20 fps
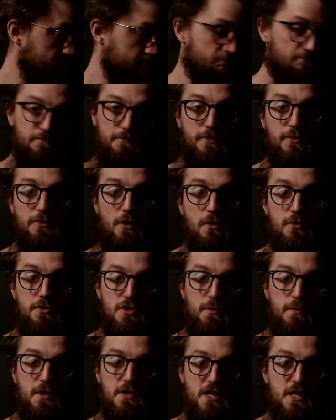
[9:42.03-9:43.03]
Not so
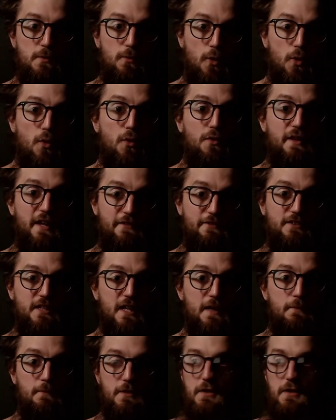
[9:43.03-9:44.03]
much anymore. They've
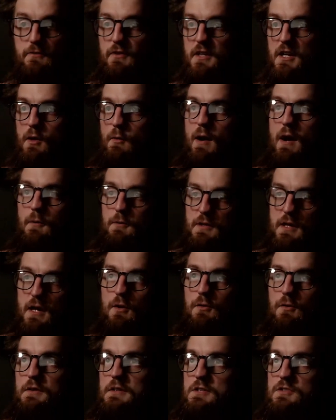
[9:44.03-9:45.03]
gimped the video out. Yeah,
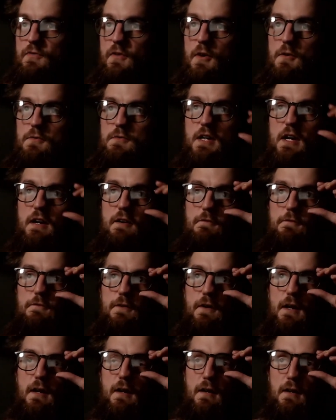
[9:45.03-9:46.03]
all these phones
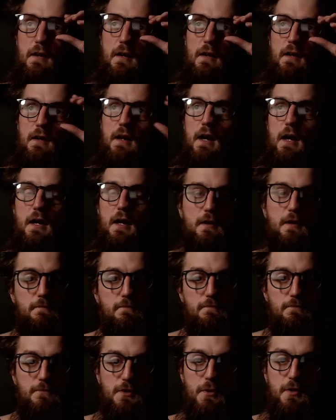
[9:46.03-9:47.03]
have
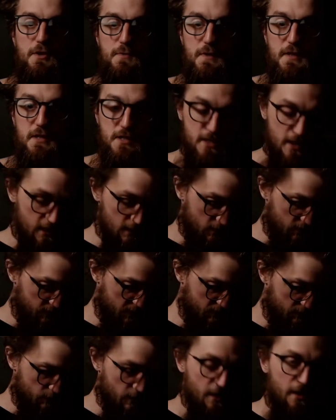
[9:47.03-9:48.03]
USB-C on
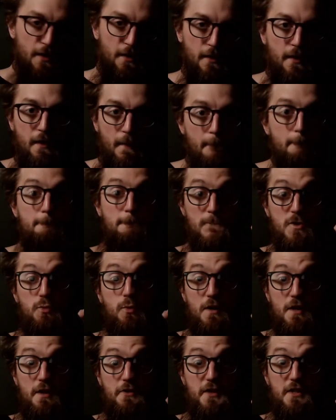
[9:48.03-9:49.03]
them. It's
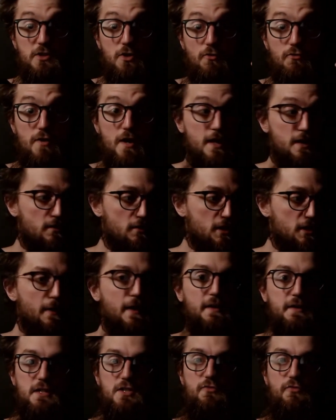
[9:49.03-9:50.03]
one of the things I really like
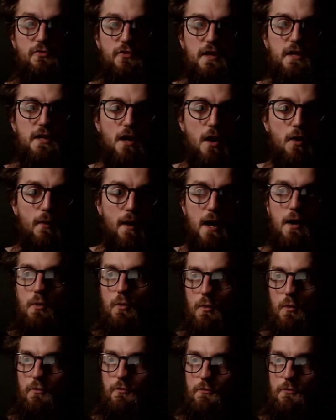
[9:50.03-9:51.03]
about this. Video out.
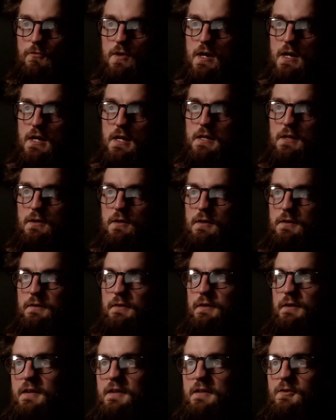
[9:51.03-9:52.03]
Really good.
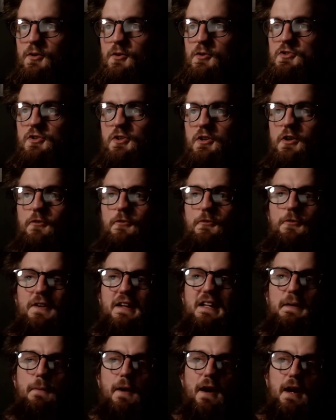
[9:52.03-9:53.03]
It looks like a
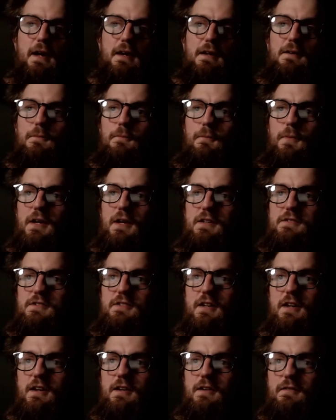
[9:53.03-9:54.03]
Felipe, but it's,
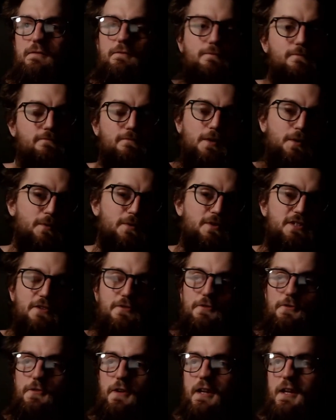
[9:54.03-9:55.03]
I'm going to say
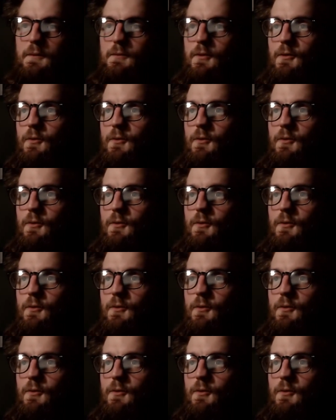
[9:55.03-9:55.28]
Philip.